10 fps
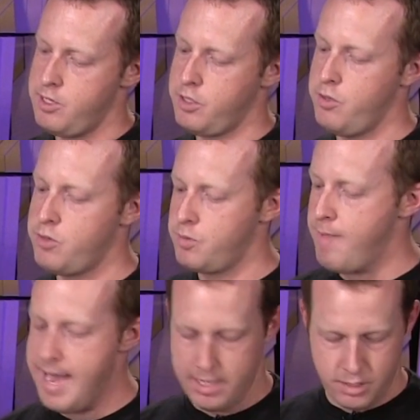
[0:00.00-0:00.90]
It just
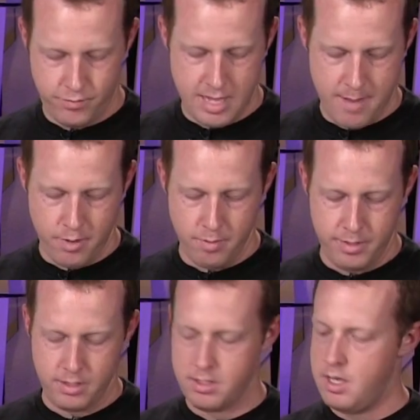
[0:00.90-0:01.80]
uses magnets for that
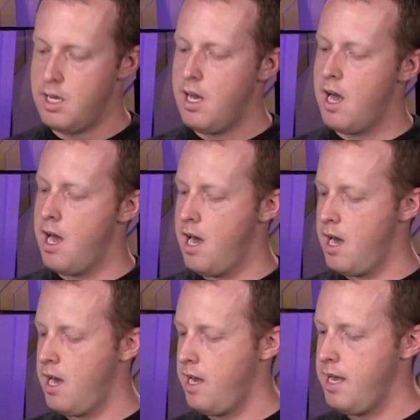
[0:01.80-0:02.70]
purpose.
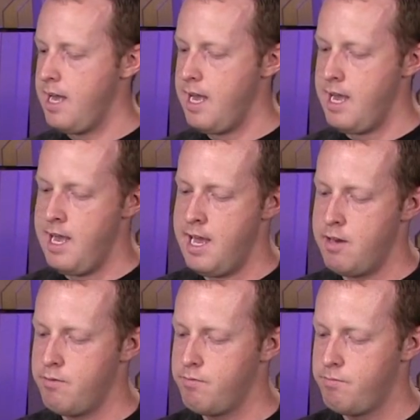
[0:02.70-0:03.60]
Uh,
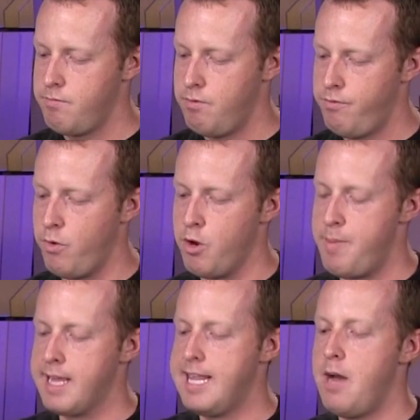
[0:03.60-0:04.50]
and
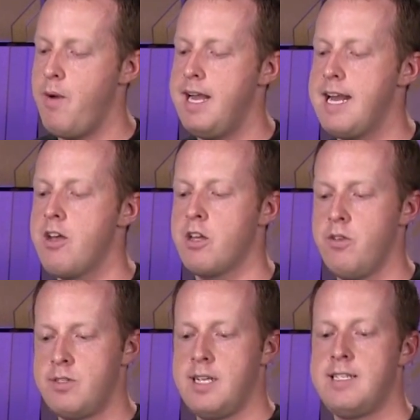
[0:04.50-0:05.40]
fold it back that way. Now you
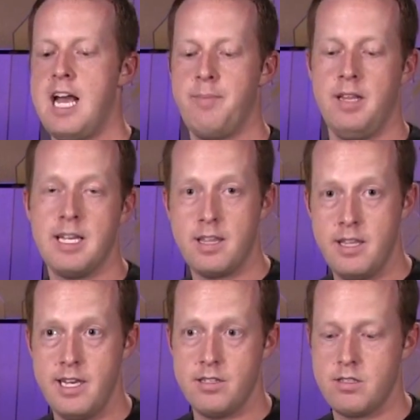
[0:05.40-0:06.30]
can use it as a tablet like
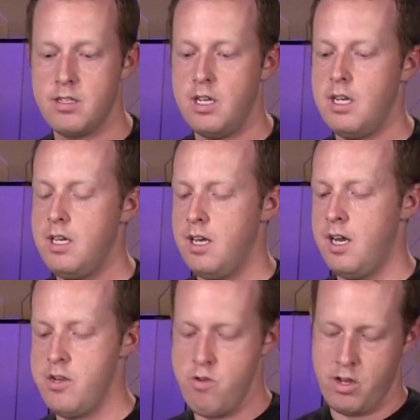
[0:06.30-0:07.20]
this.
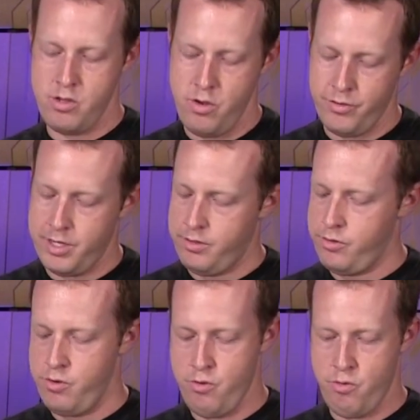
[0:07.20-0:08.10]
Uh, you can use
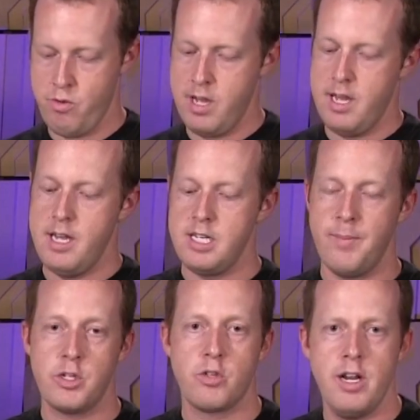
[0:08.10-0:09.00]
it to
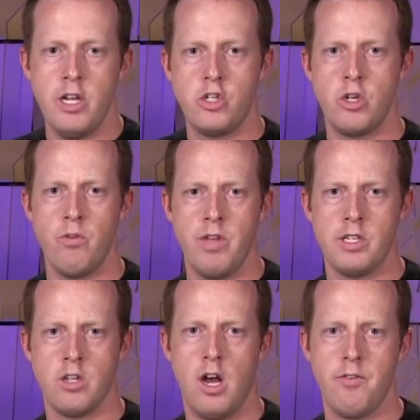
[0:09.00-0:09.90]
demonstrate and show
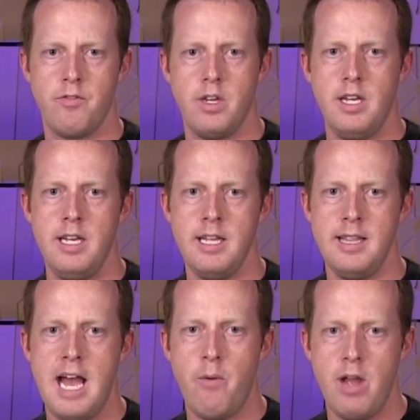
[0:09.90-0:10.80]
things off
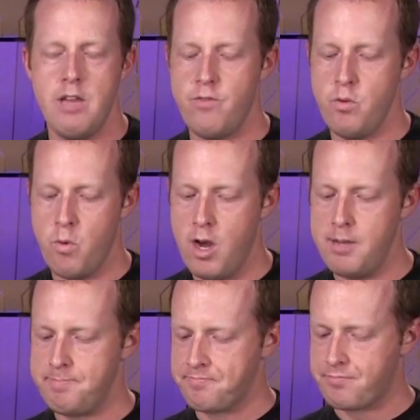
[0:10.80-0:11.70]
in that way if you
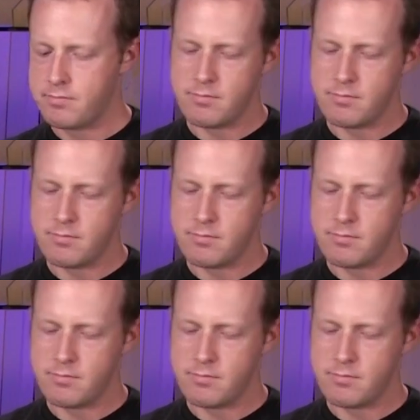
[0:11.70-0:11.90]
want.